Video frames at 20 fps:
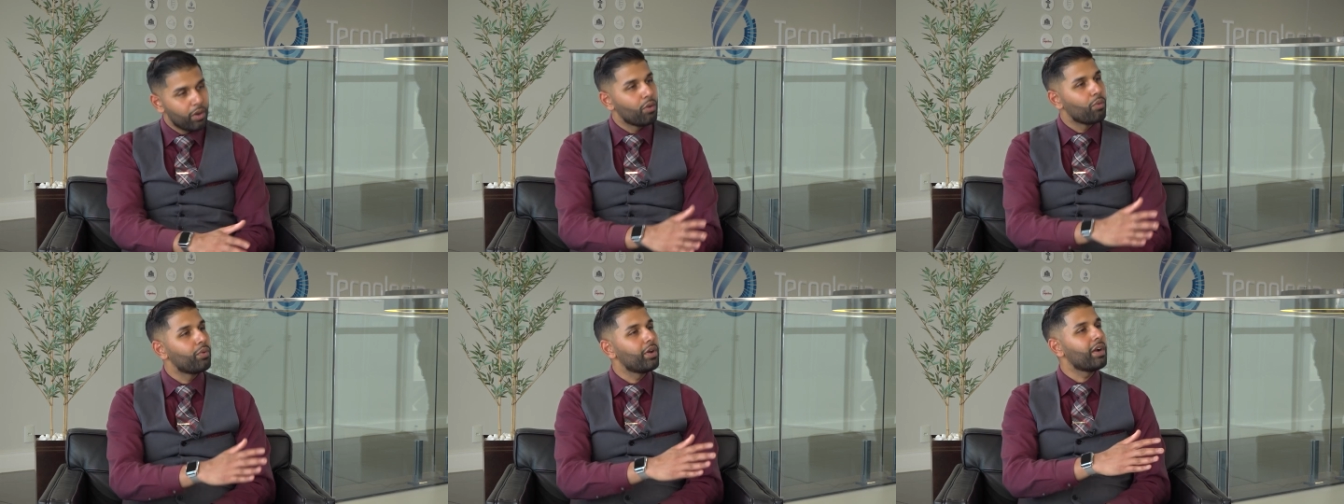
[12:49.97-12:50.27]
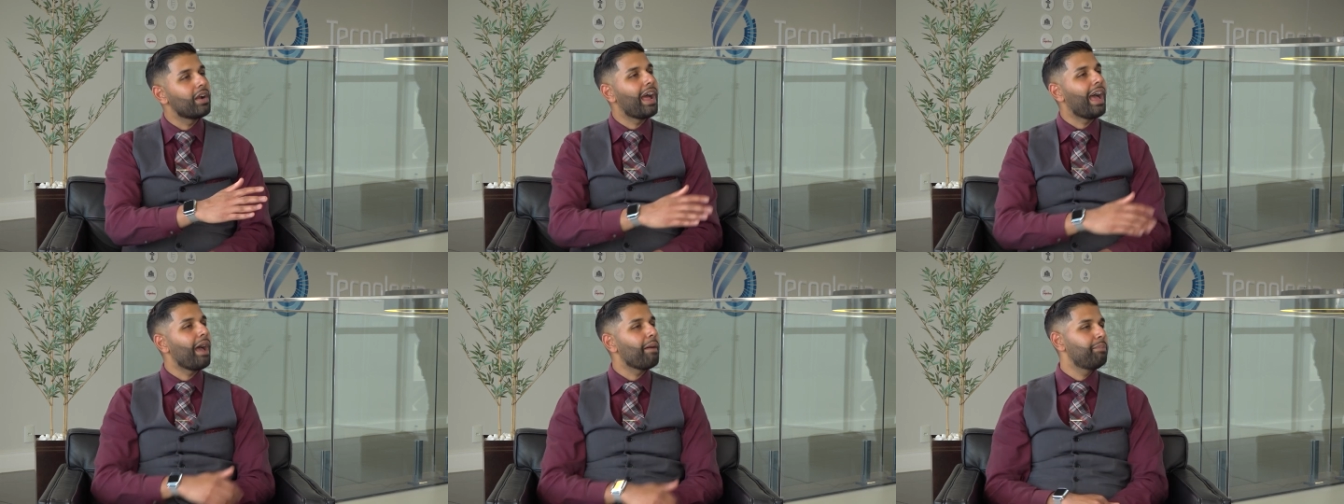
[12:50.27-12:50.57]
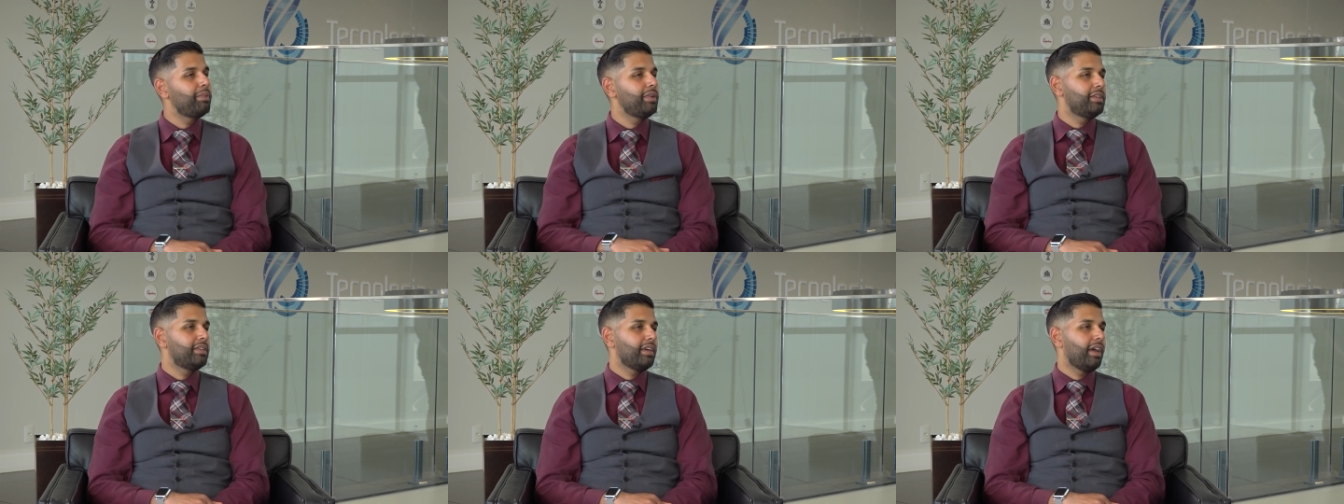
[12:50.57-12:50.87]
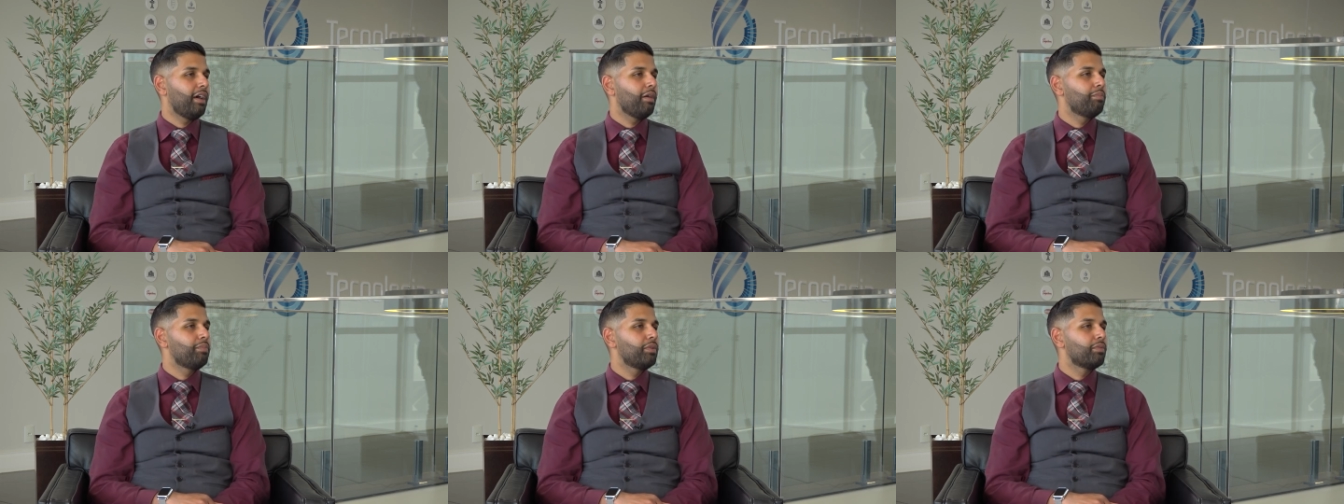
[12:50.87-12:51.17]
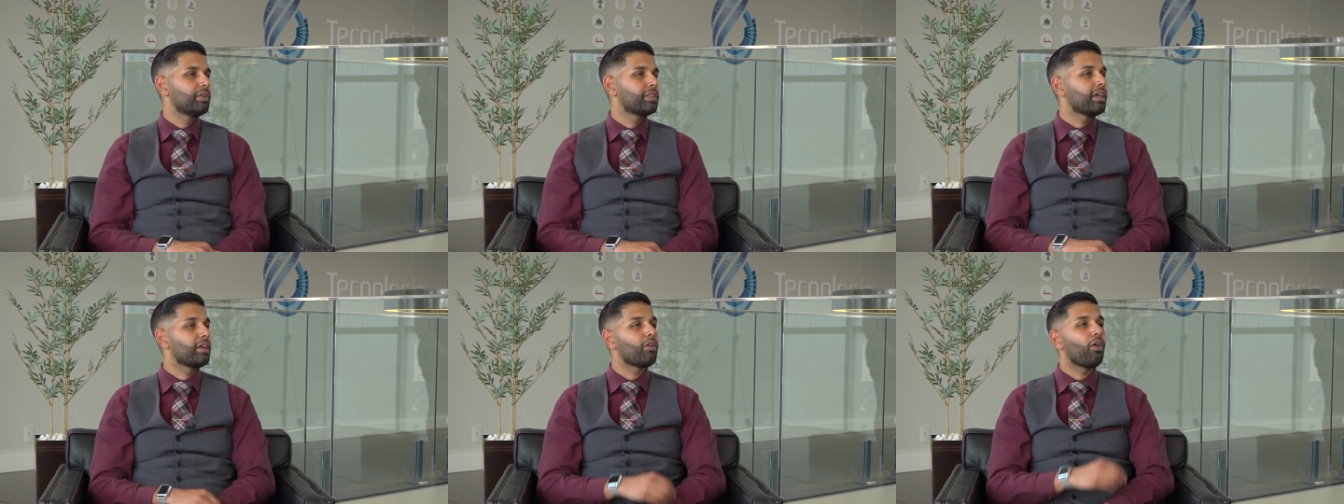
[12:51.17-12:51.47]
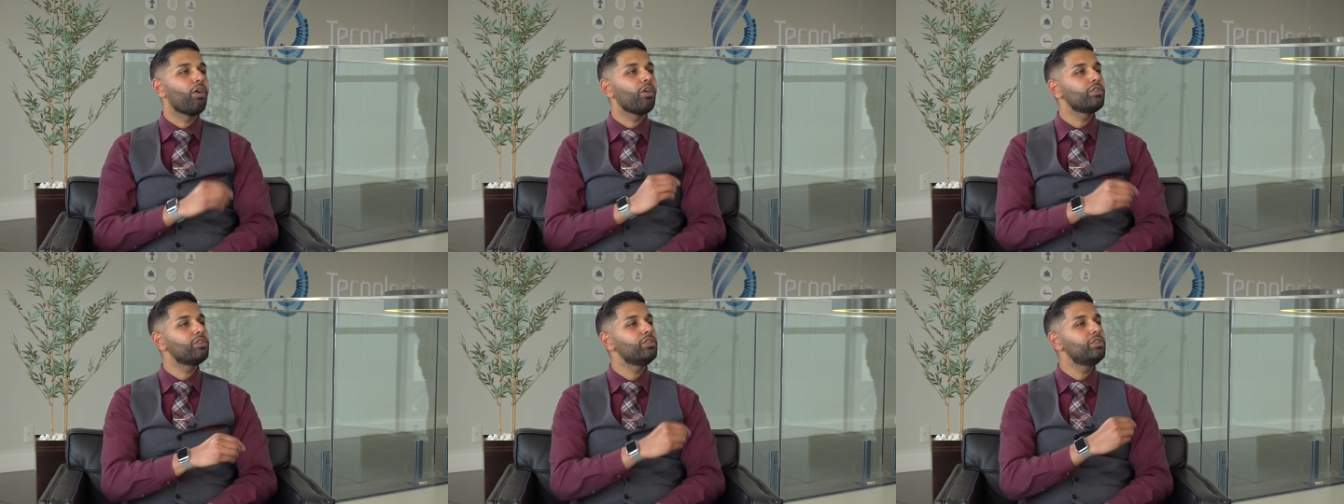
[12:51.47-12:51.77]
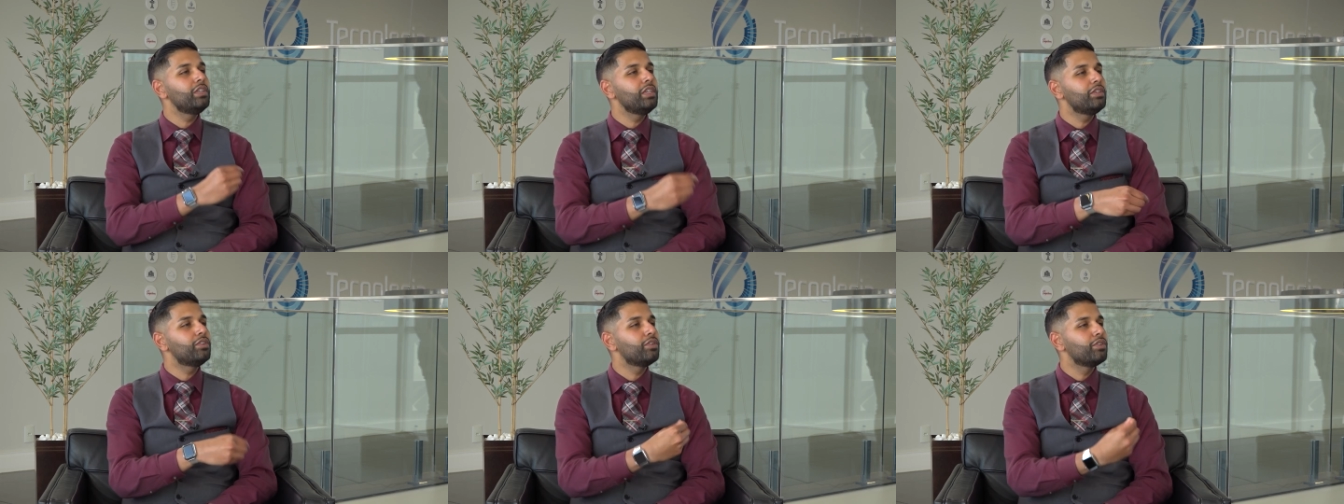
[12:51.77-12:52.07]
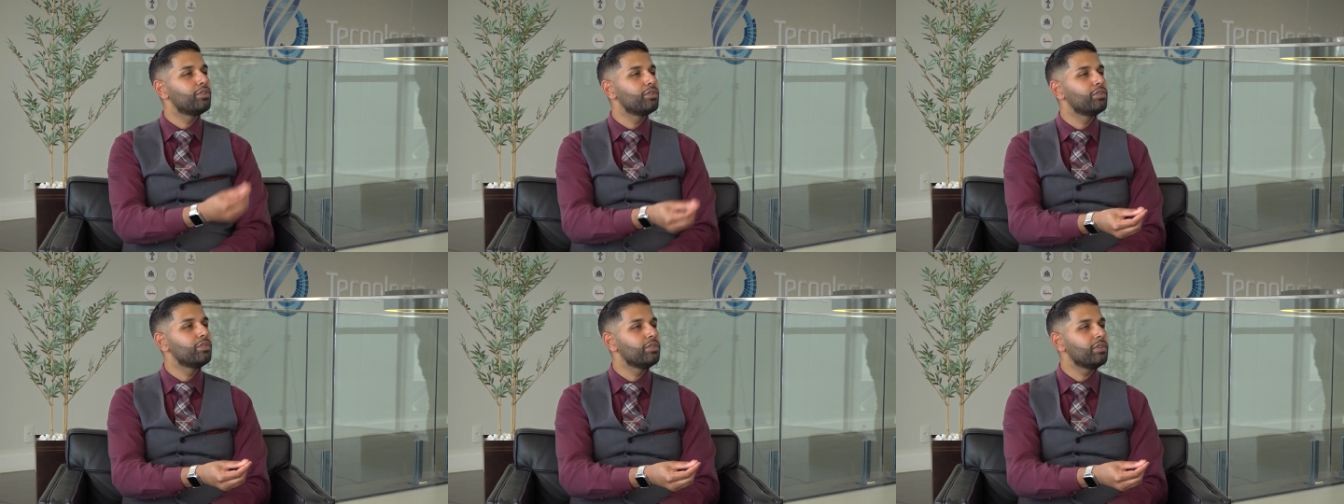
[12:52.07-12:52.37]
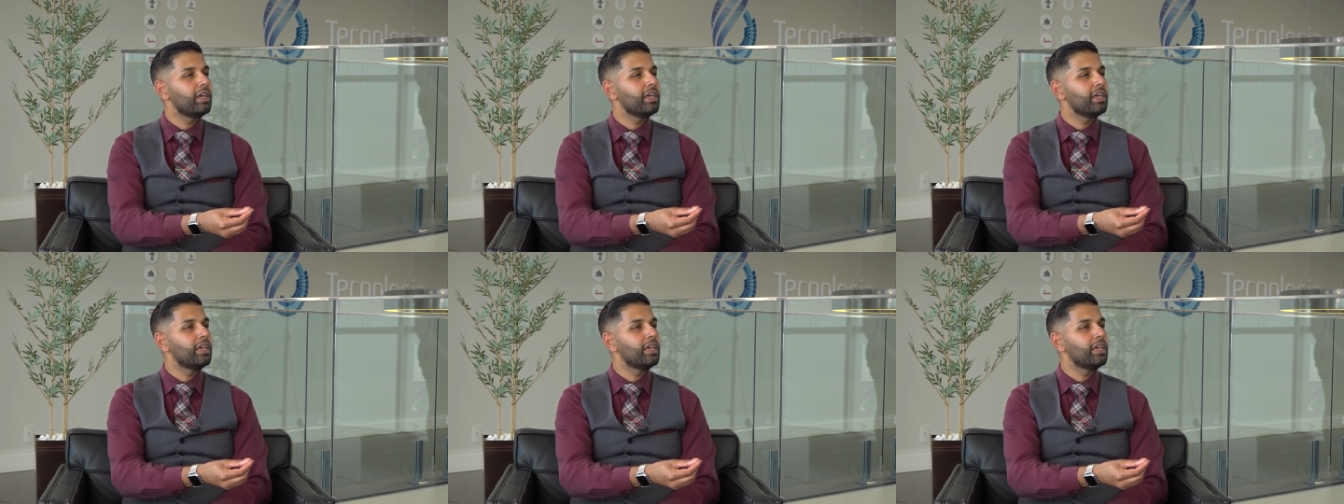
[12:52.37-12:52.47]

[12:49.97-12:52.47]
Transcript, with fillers: We're happy to help you with that. All you need to do